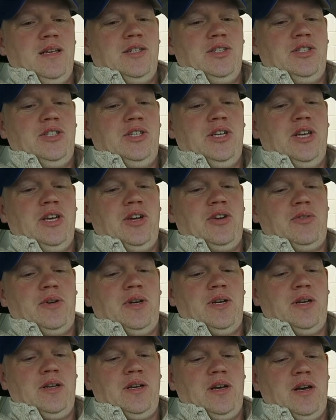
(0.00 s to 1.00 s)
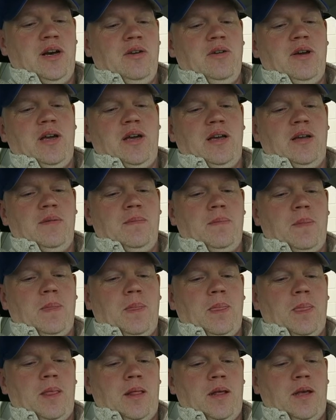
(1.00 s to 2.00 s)
Shakira. Okay,
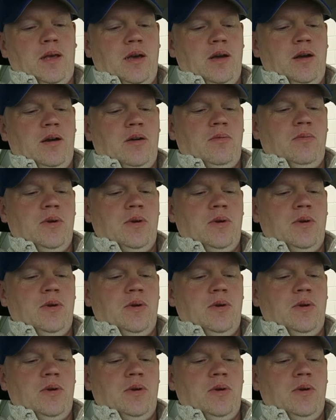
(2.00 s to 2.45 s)
here